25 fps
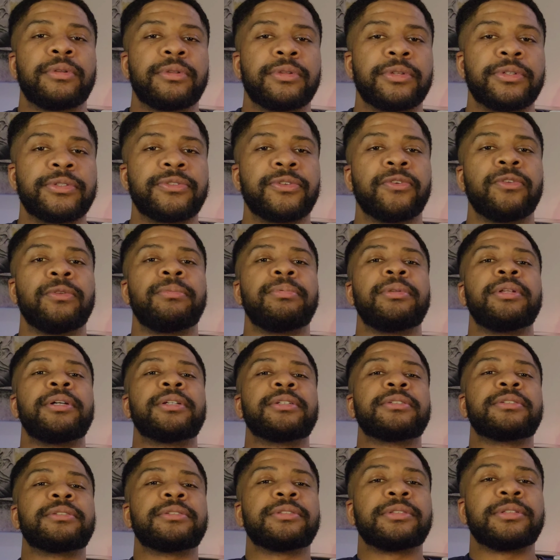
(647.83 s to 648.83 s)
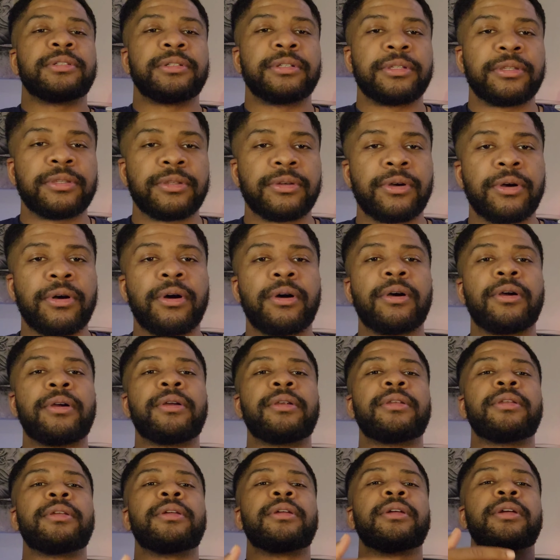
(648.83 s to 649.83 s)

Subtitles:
solar plexus, the heart,